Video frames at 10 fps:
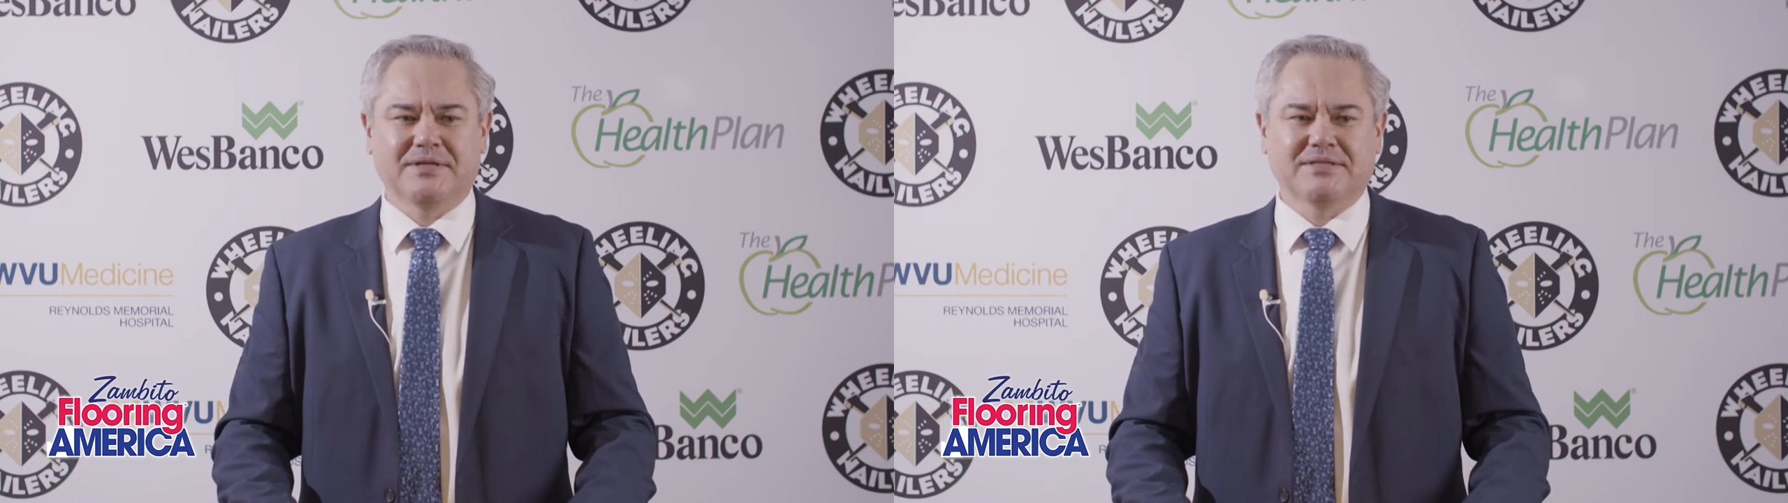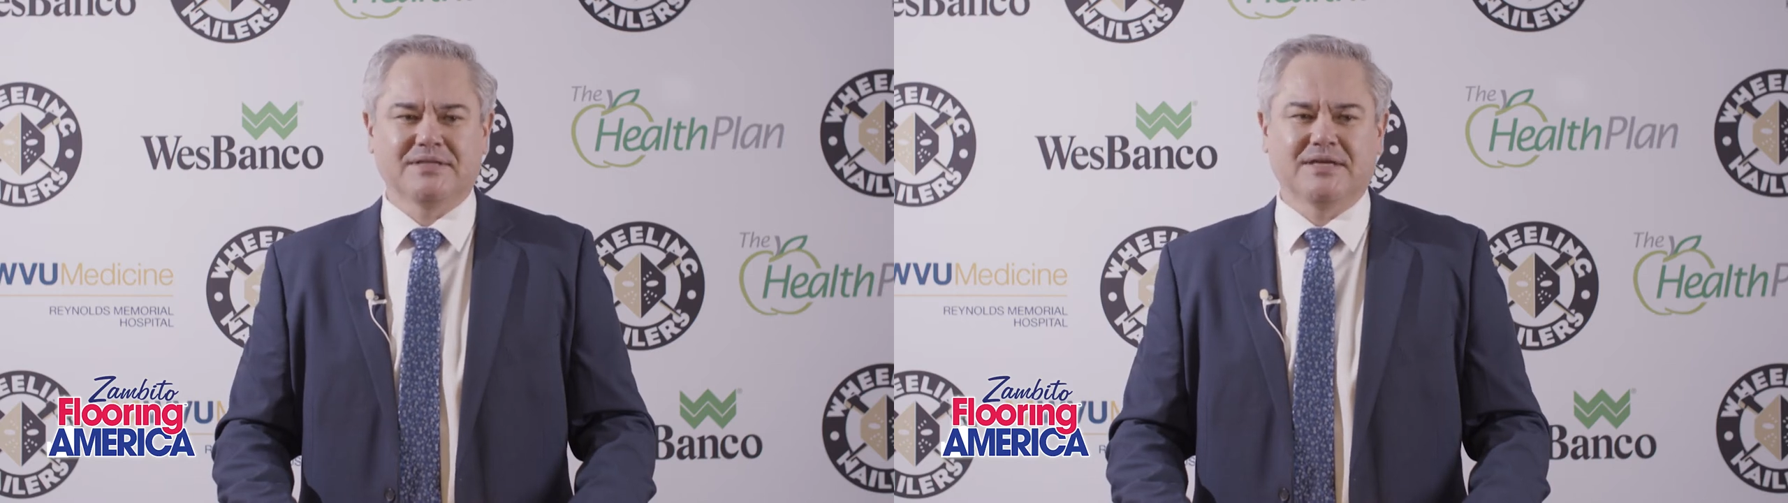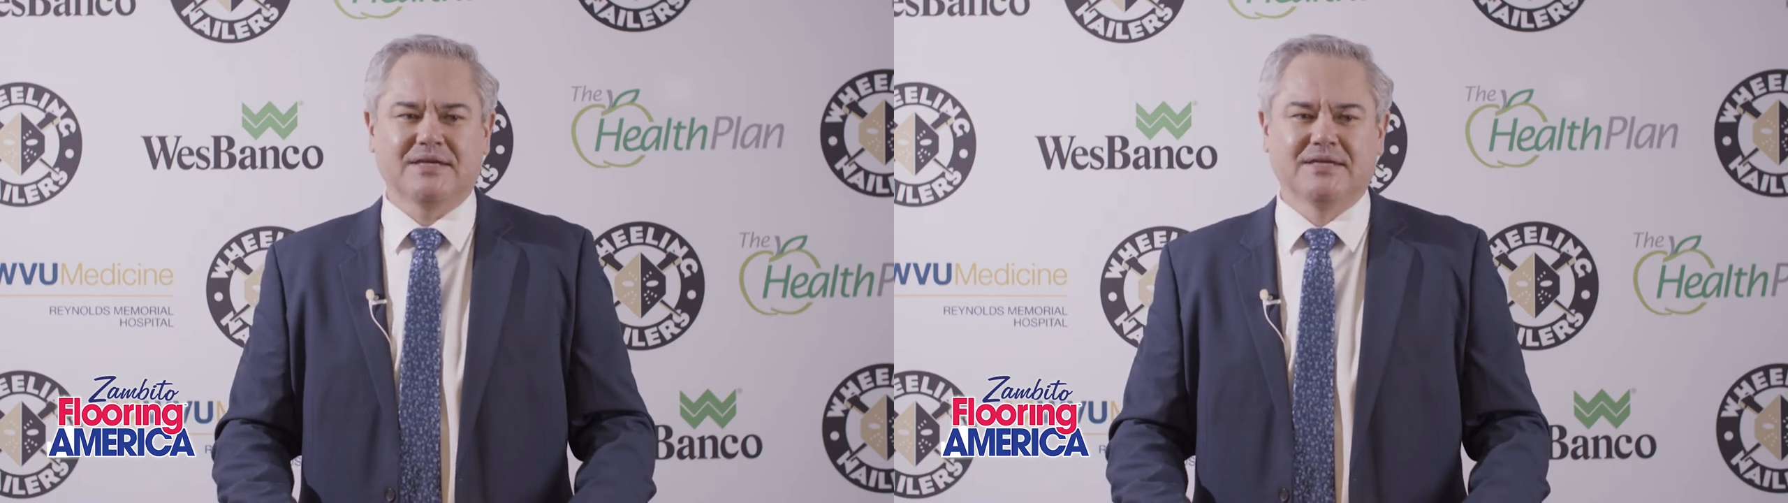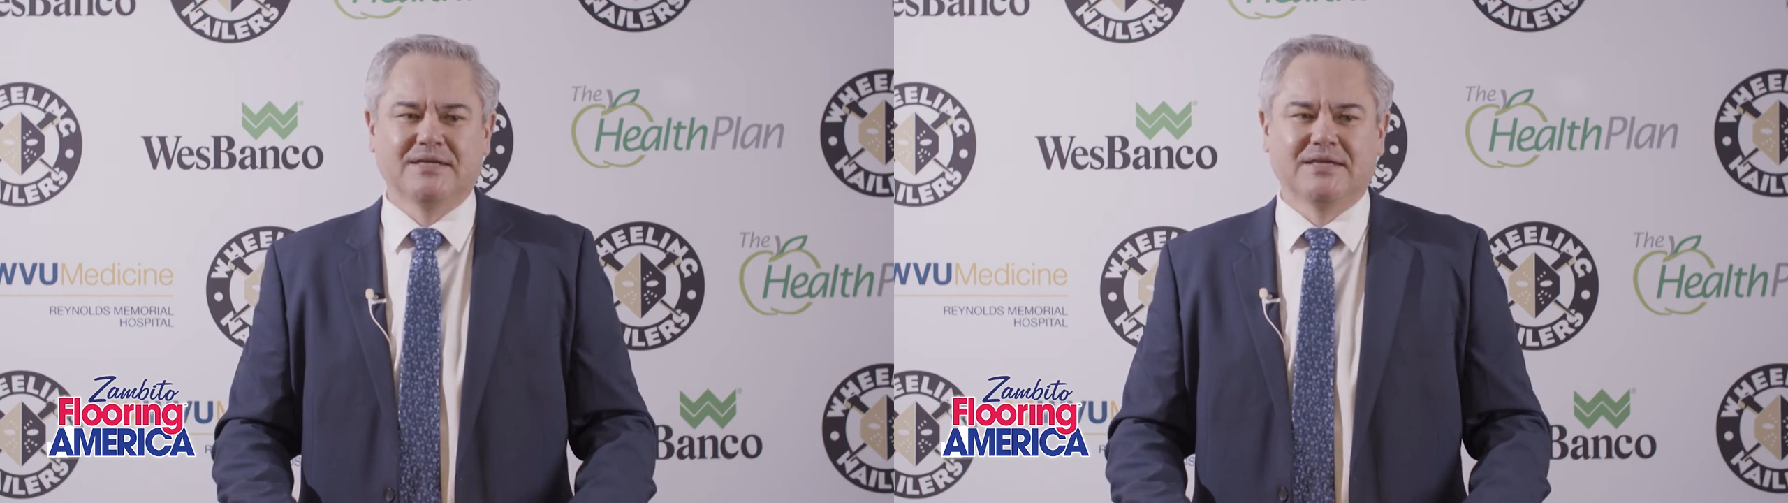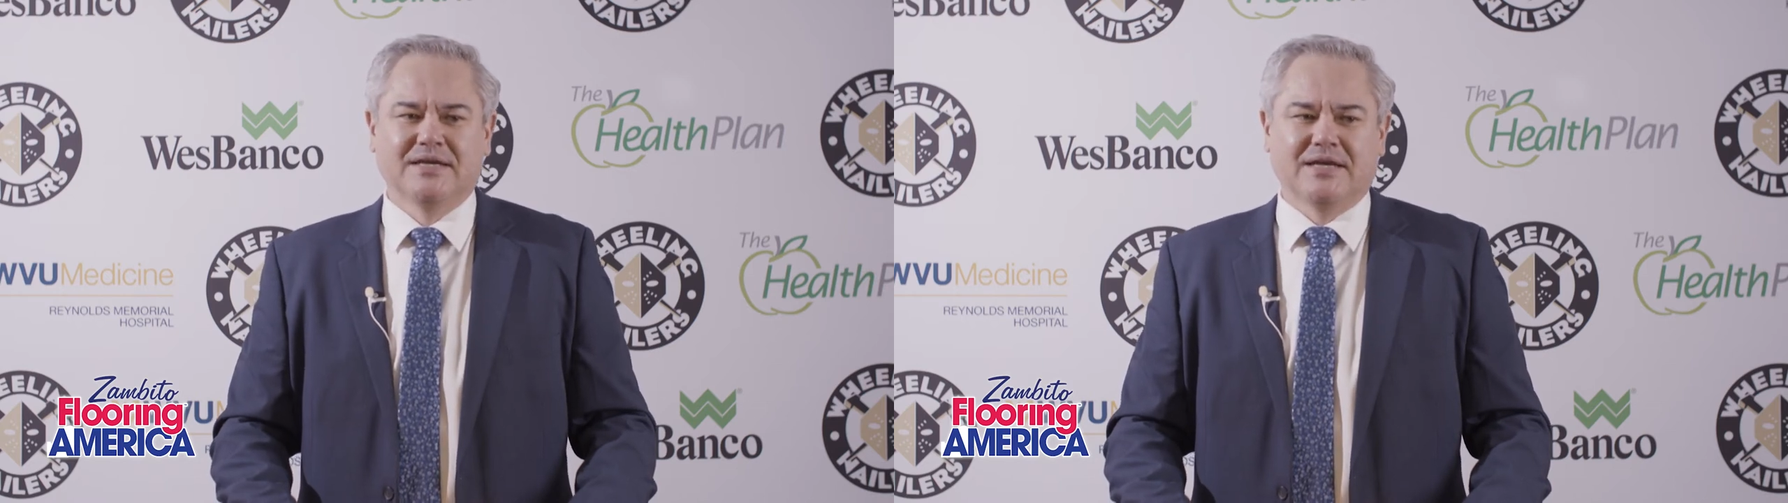But,
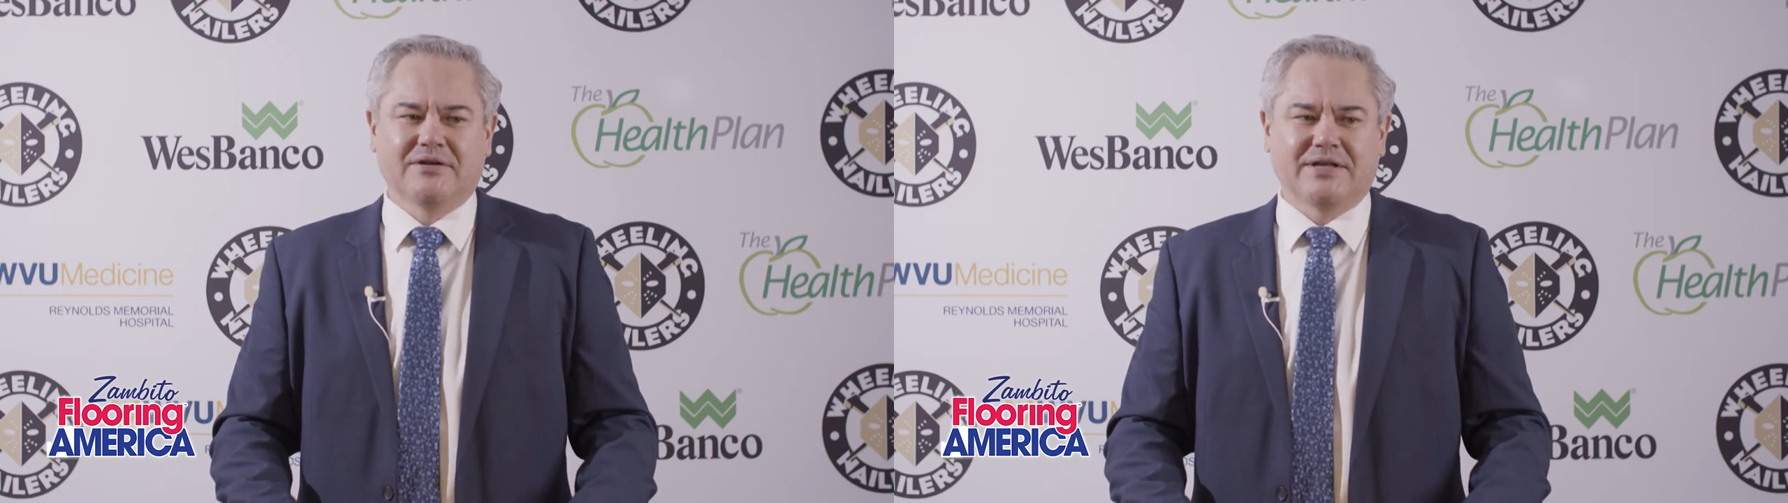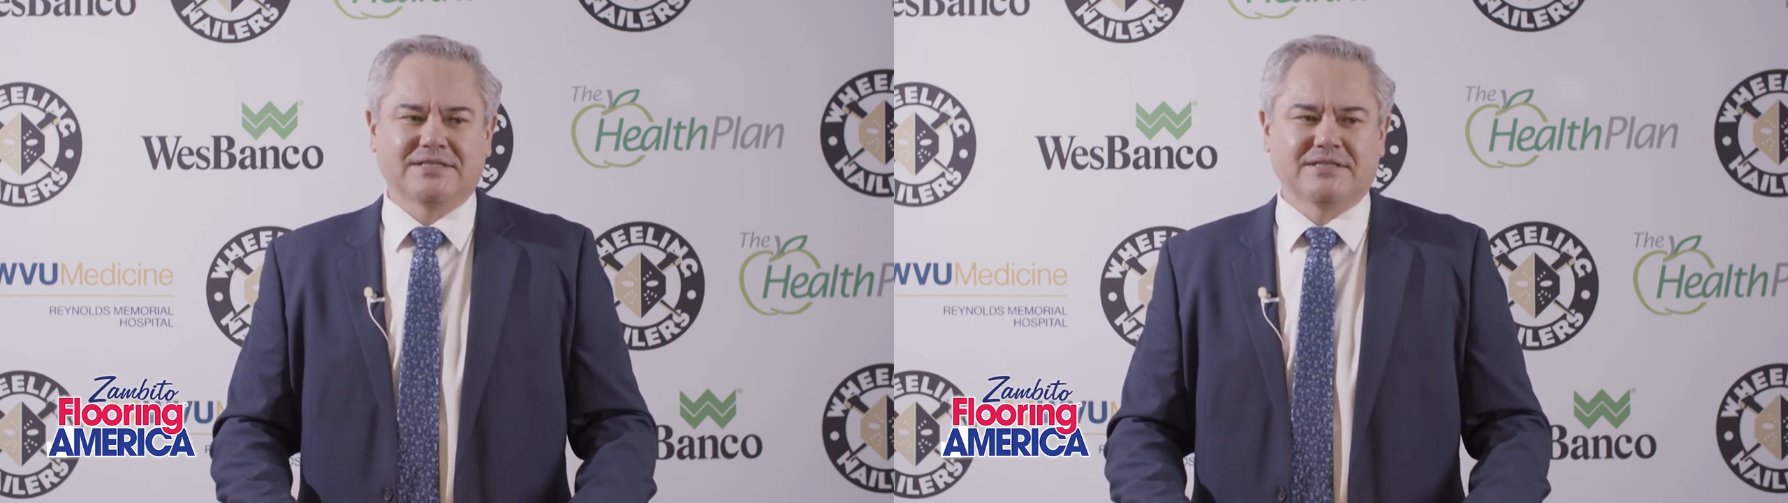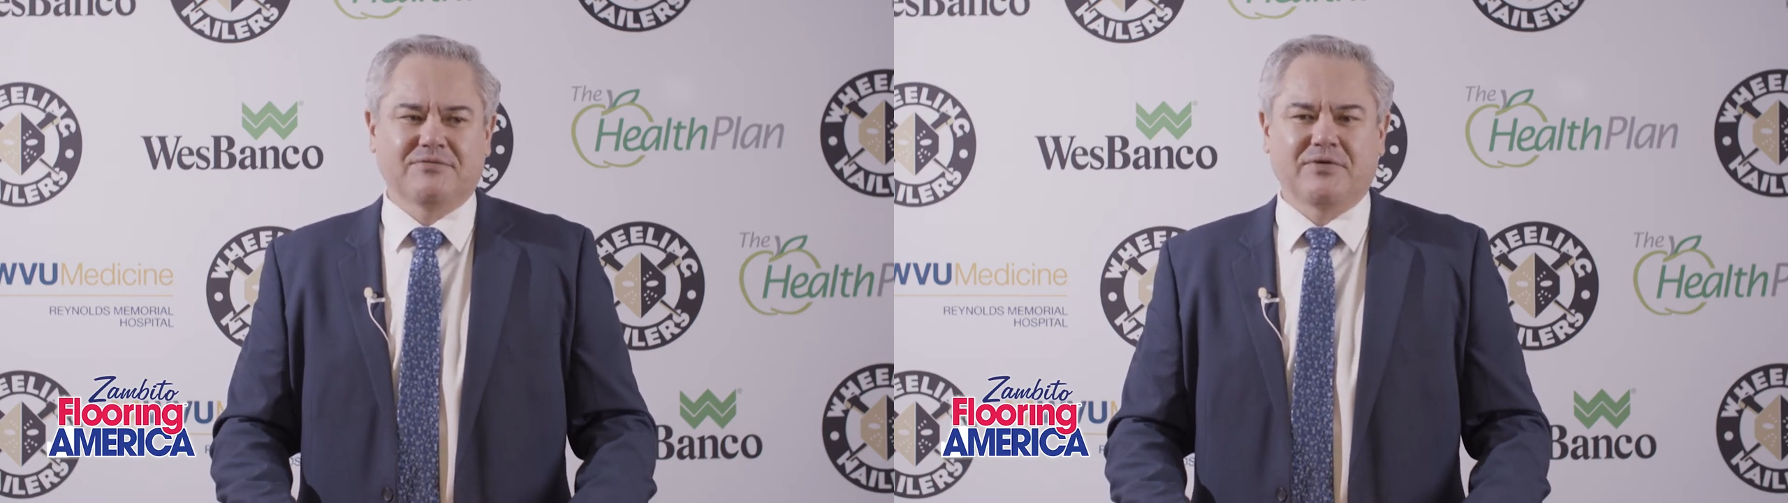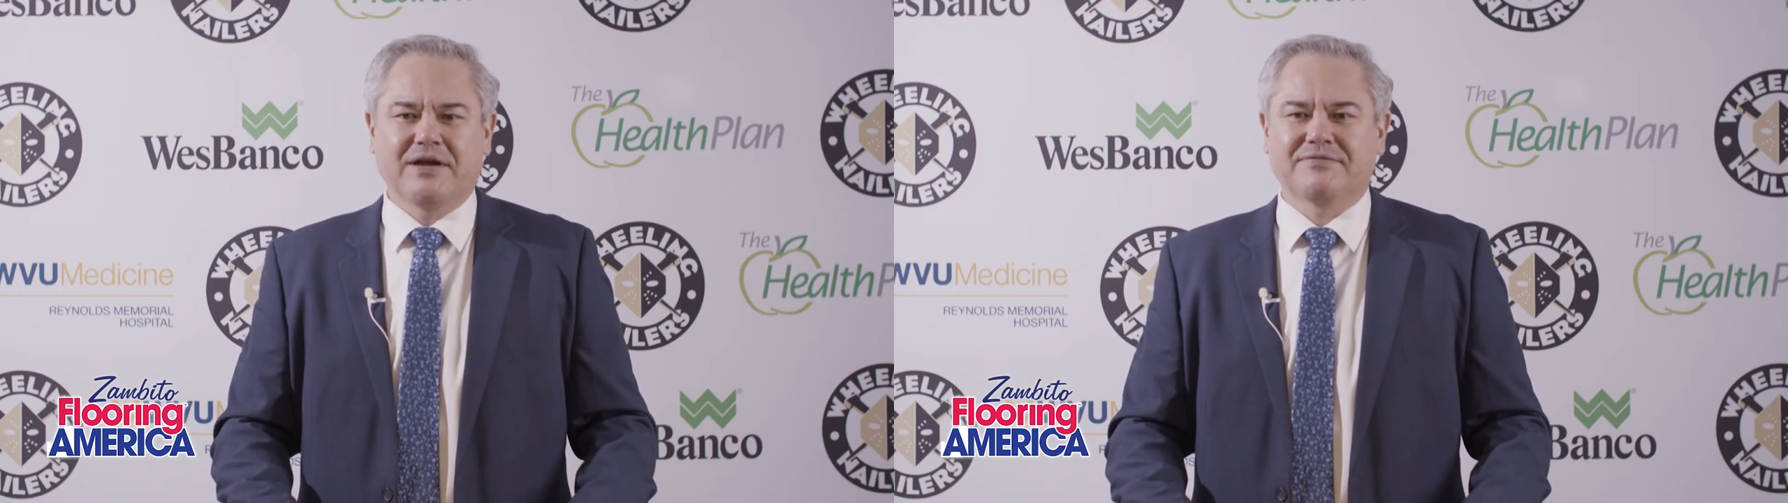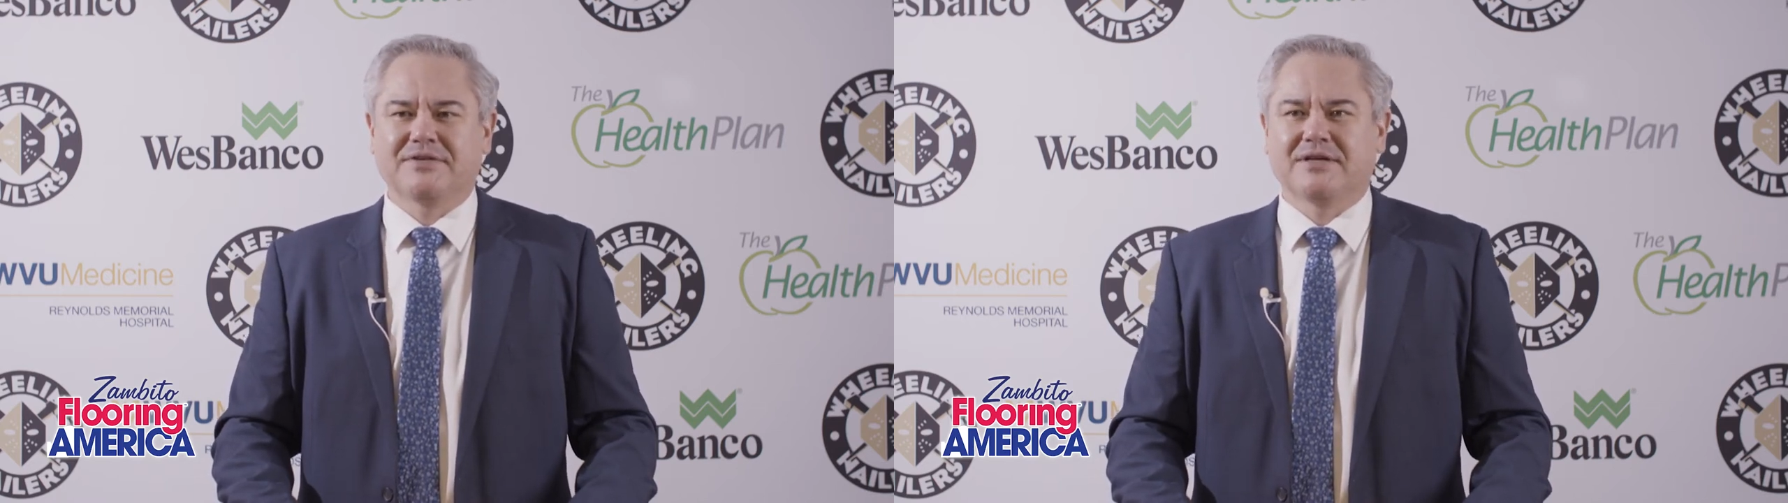that's stuff we have